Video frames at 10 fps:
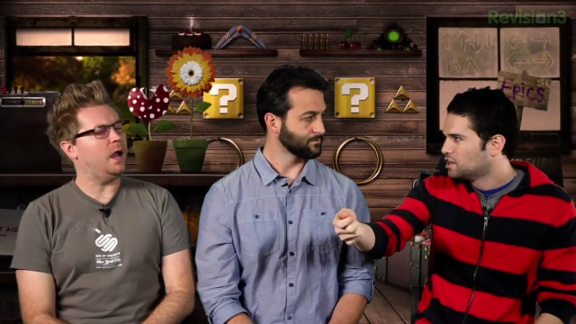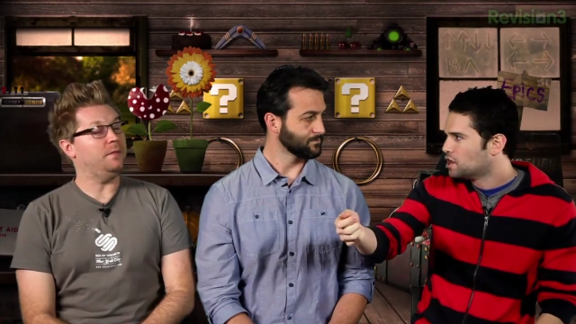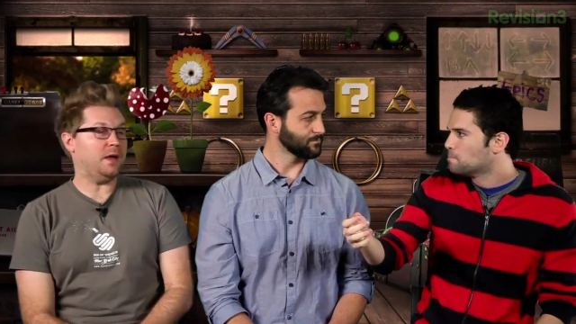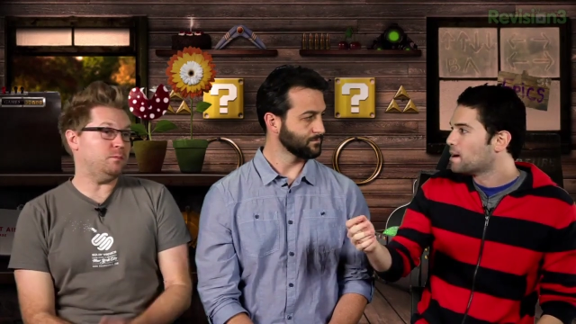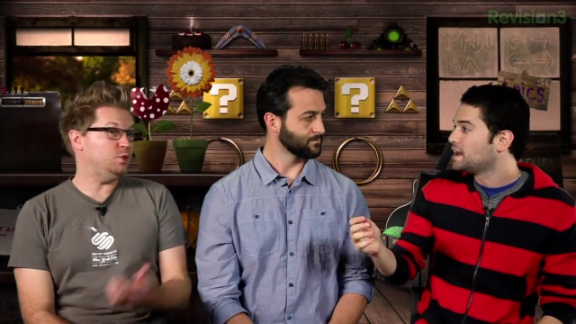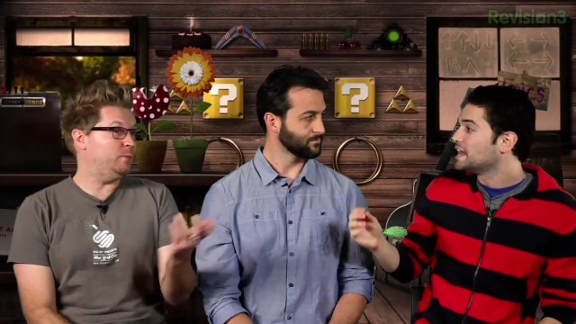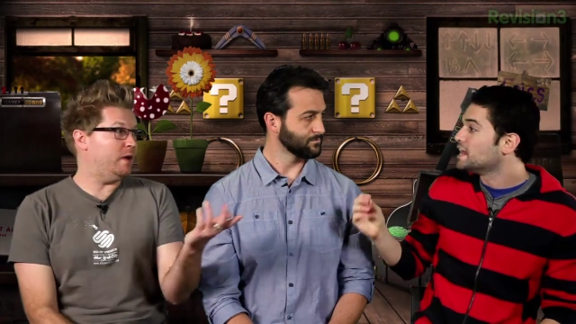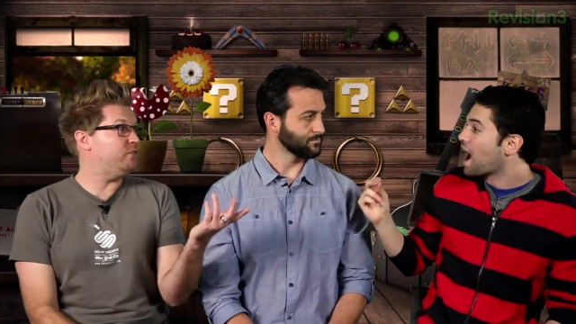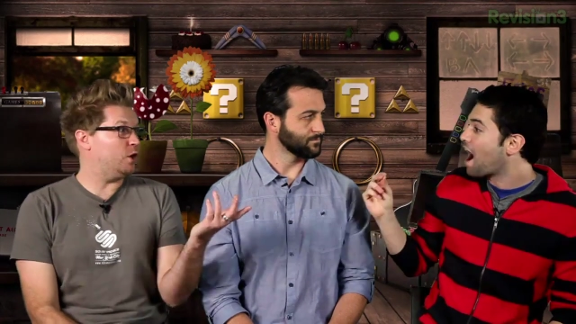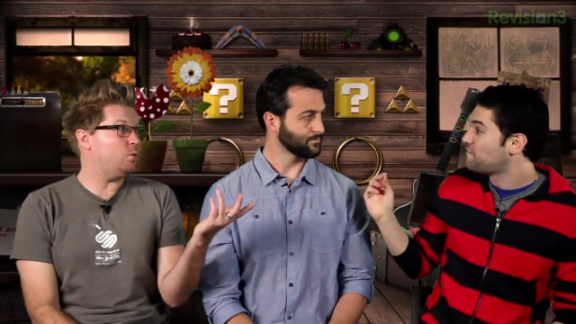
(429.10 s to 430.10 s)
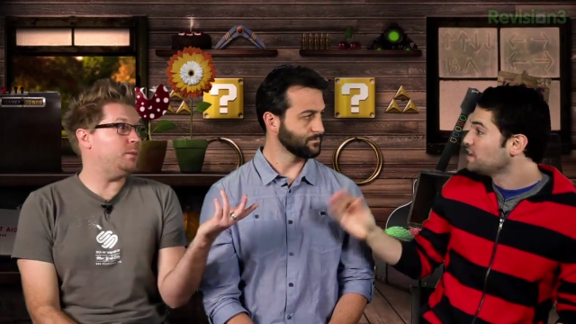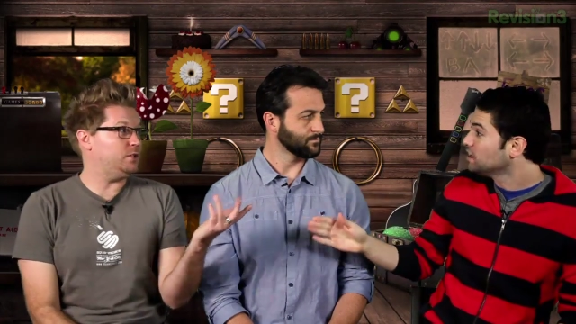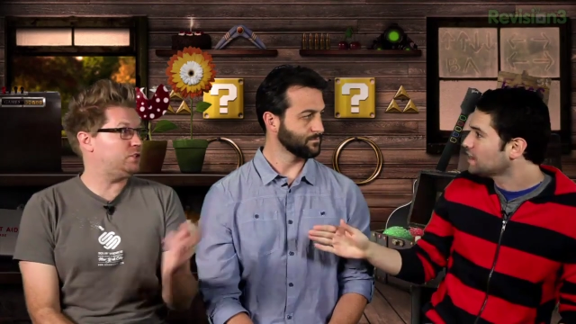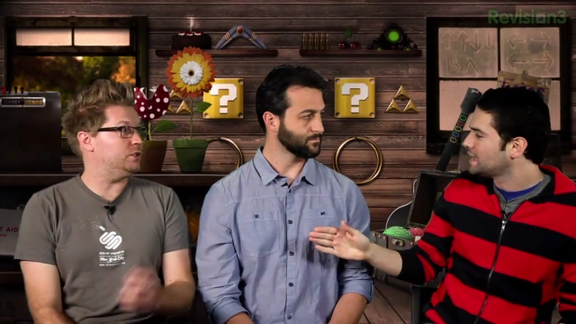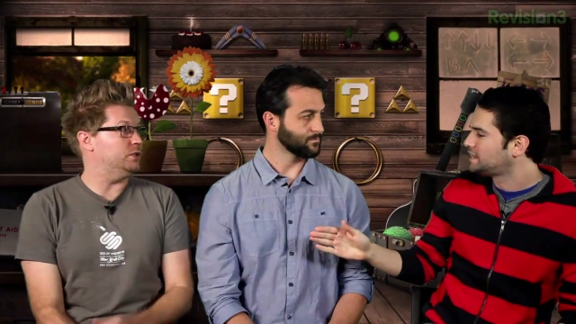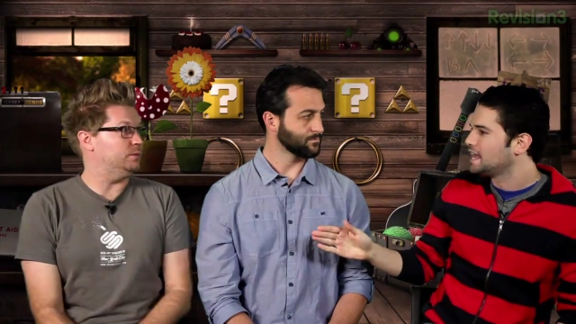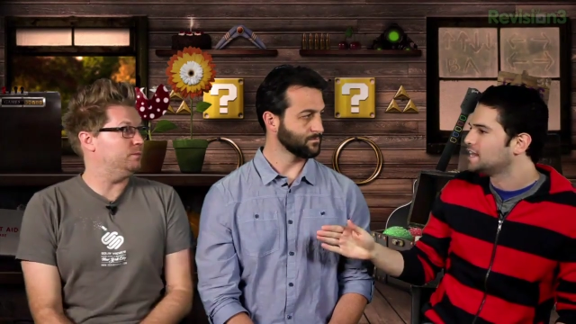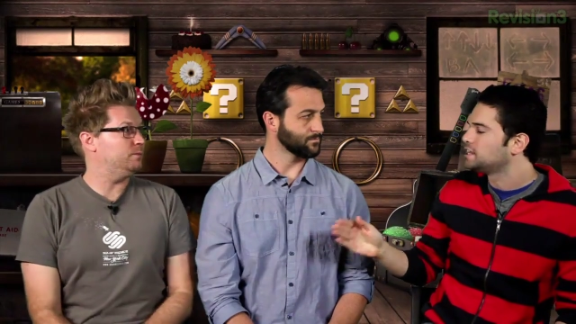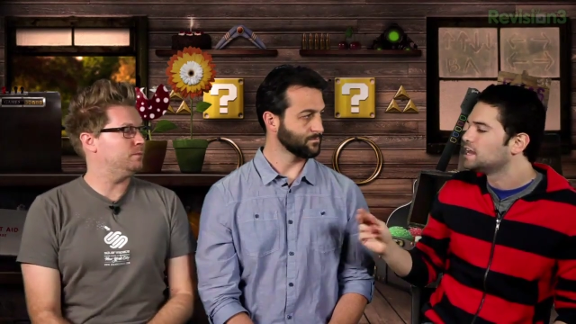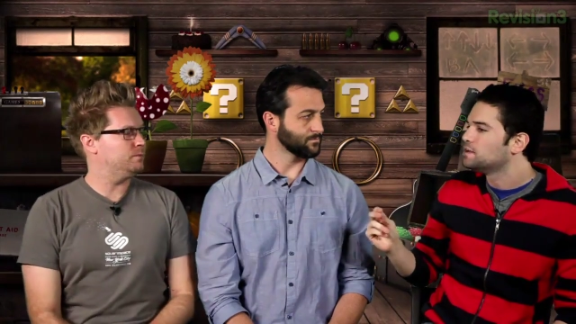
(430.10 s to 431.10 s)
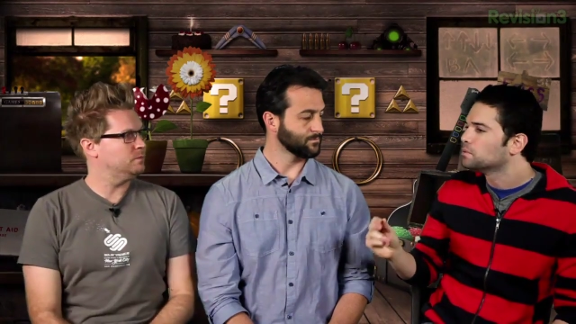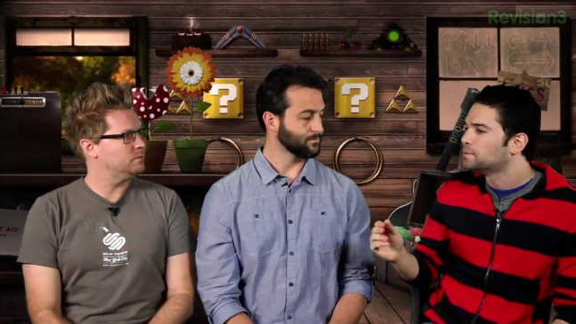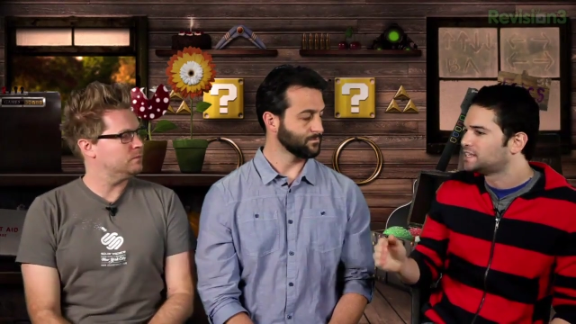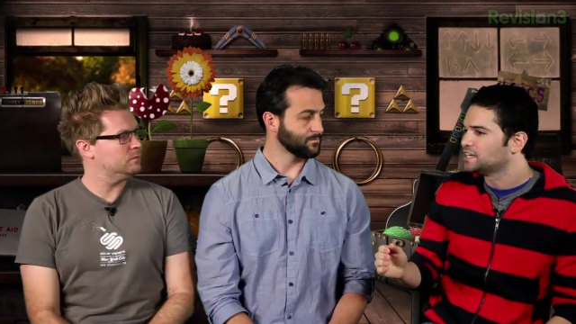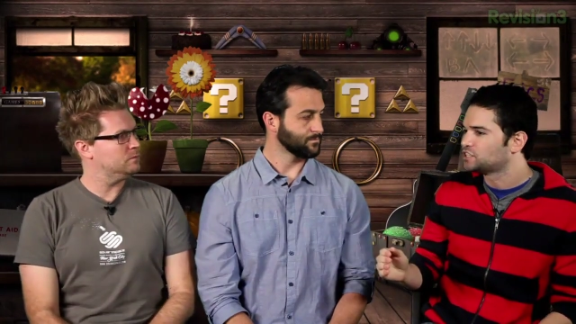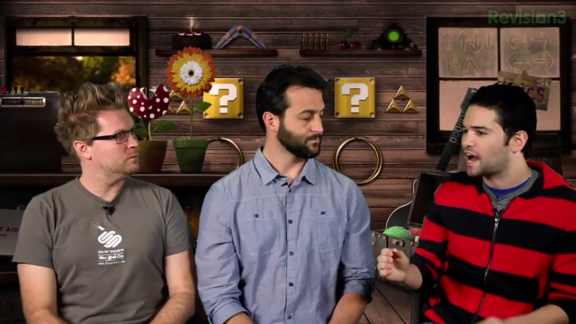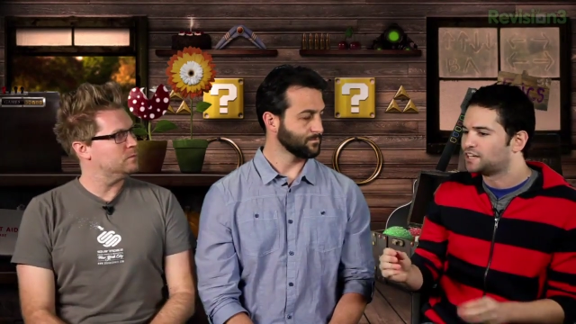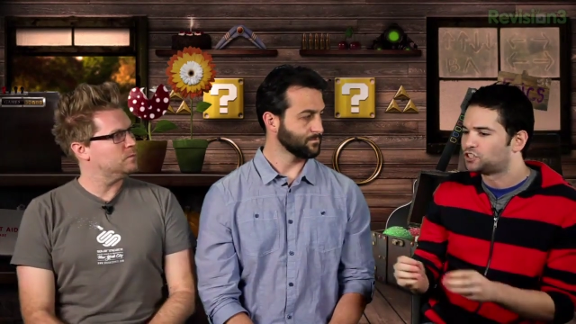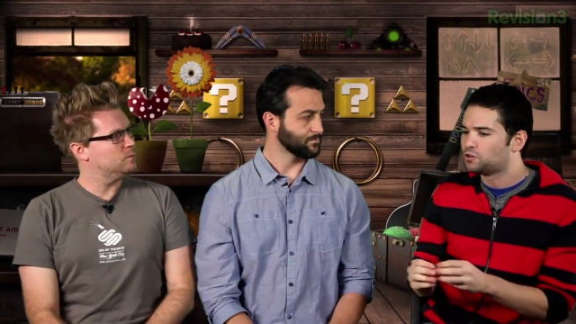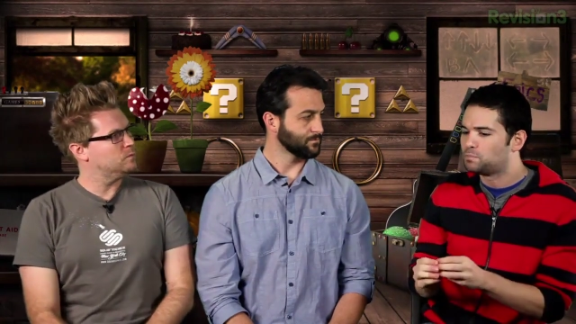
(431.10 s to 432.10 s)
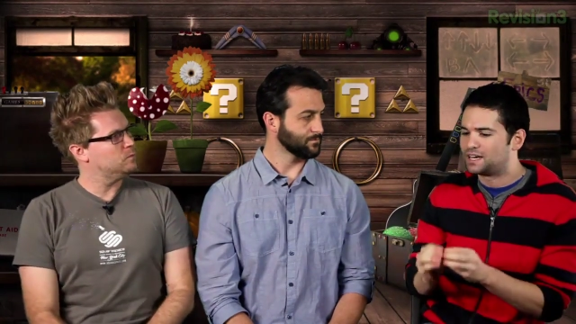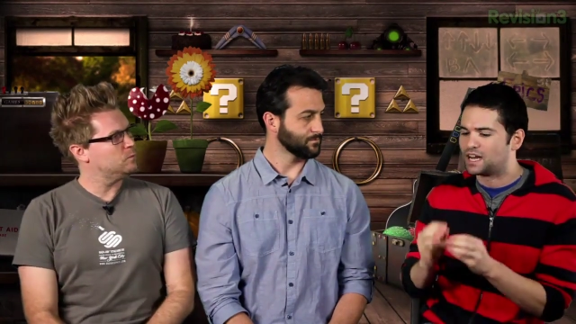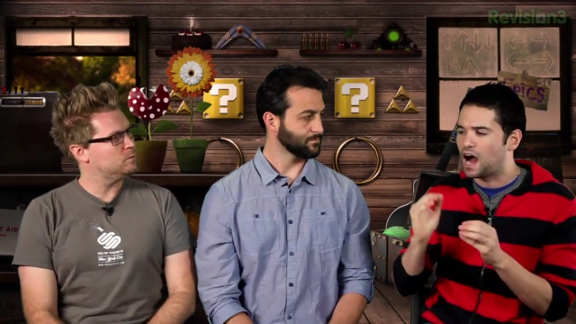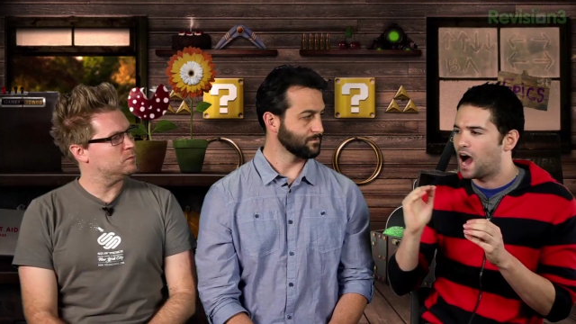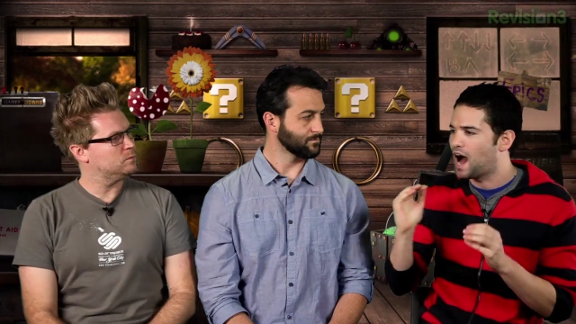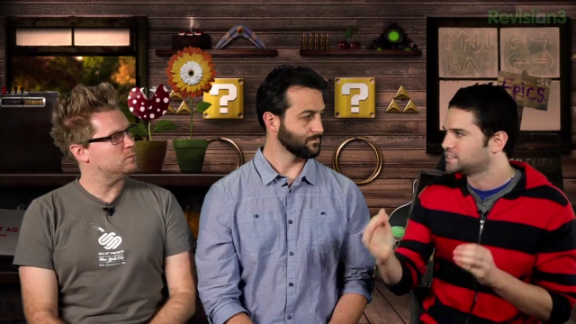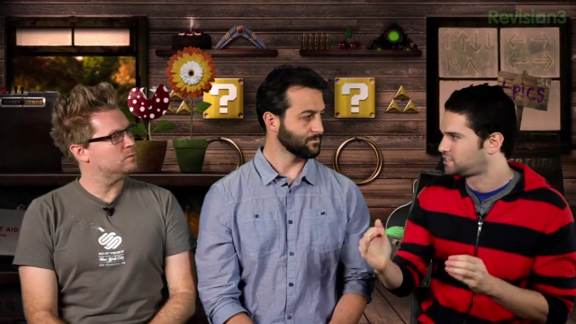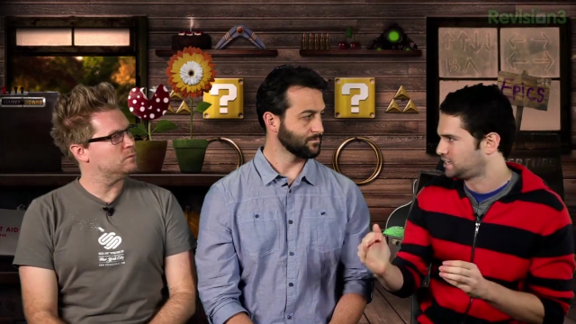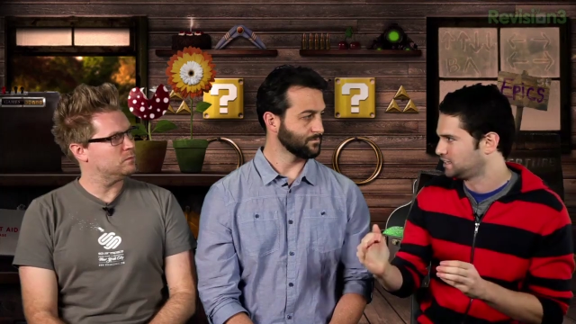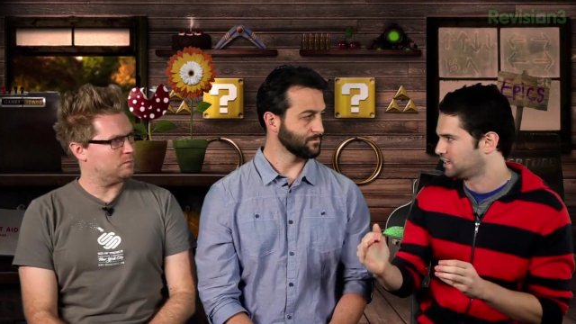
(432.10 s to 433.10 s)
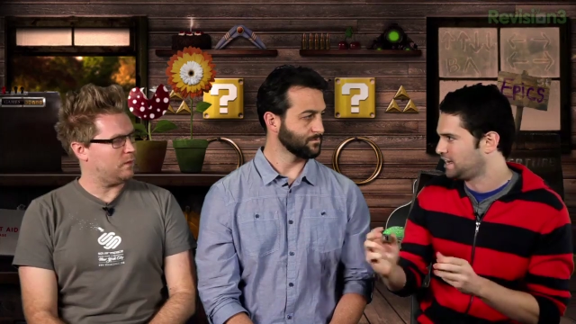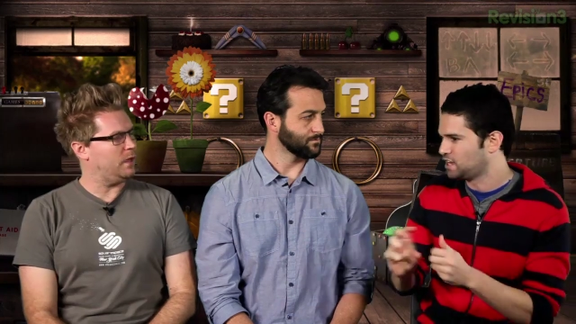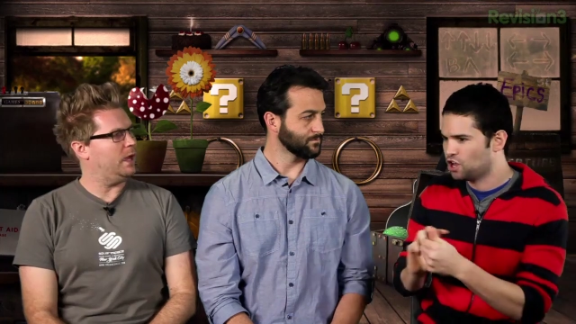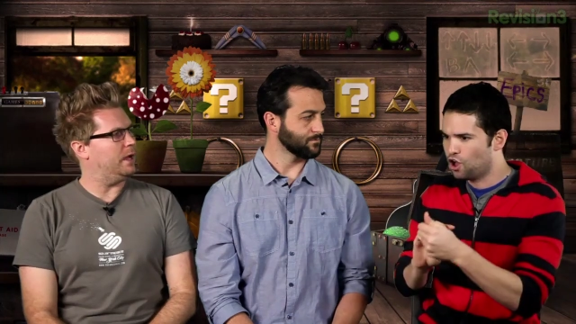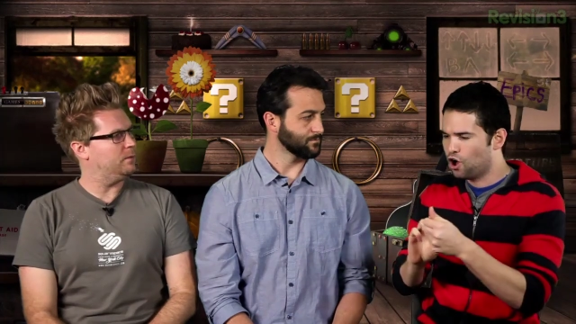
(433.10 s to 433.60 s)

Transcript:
Speaker 1: But you might very well be true. I feel like the implementation, I should have been constantly,